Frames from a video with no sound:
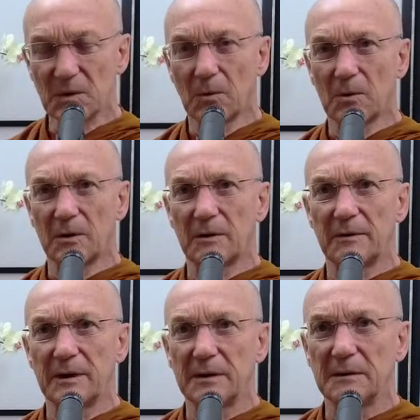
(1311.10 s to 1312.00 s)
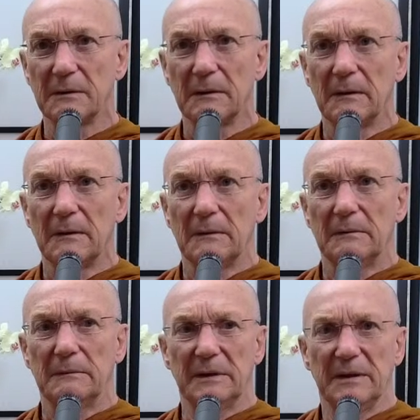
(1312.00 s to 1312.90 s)
or
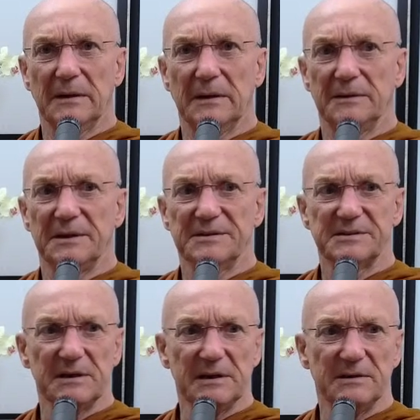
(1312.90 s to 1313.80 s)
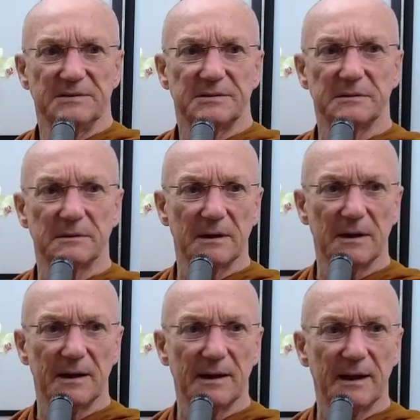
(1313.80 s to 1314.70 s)
dis-ease,
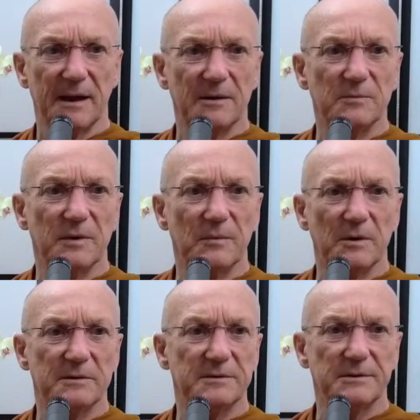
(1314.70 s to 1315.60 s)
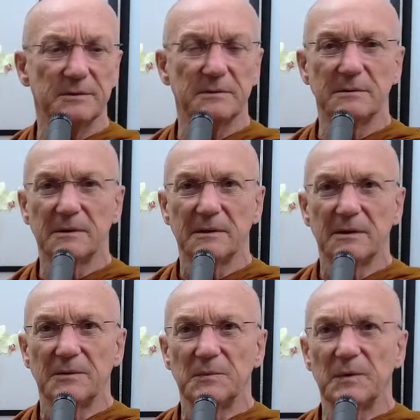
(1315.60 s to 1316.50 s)
and we want to
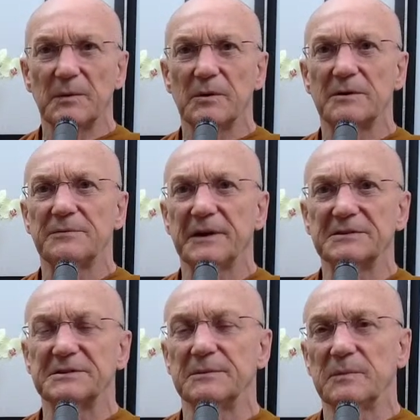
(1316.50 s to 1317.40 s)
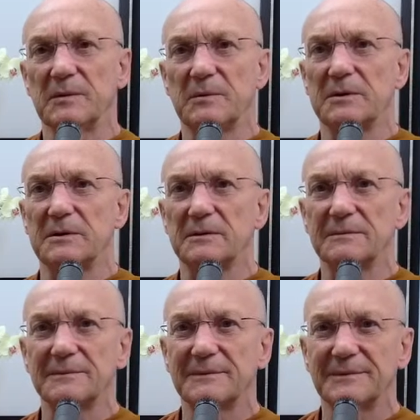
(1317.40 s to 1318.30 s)
fix it. We want
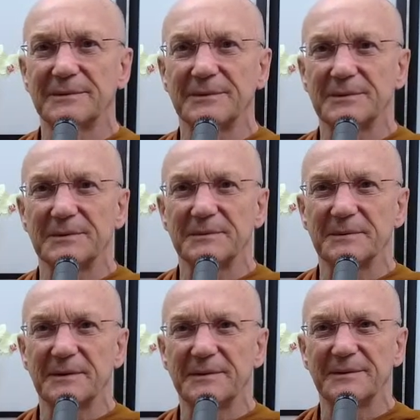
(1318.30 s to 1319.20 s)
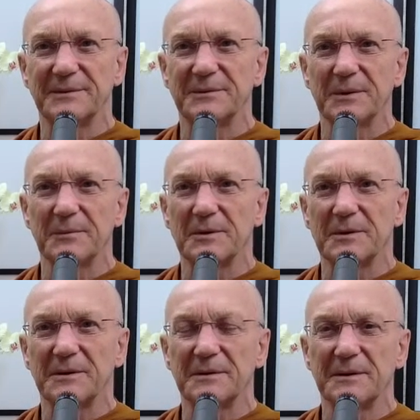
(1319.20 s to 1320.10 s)
to, you want
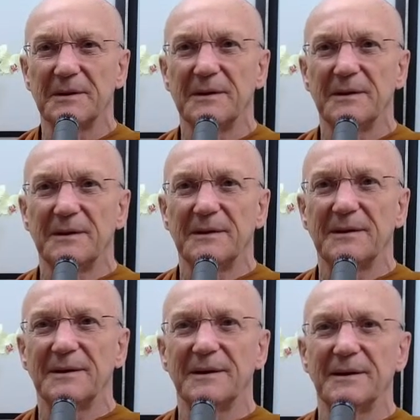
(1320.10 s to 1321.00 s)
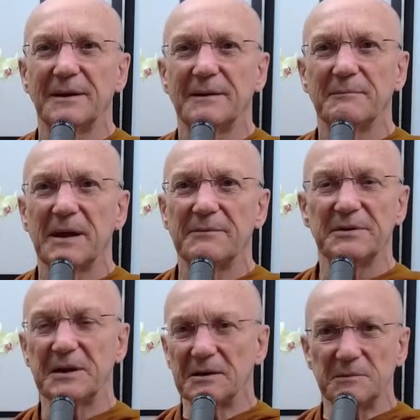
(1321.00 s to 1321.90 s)
to have
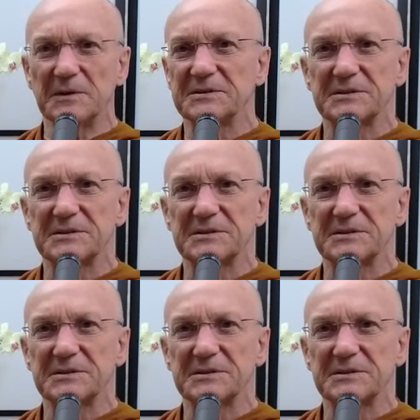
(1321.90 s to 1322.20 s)
it done with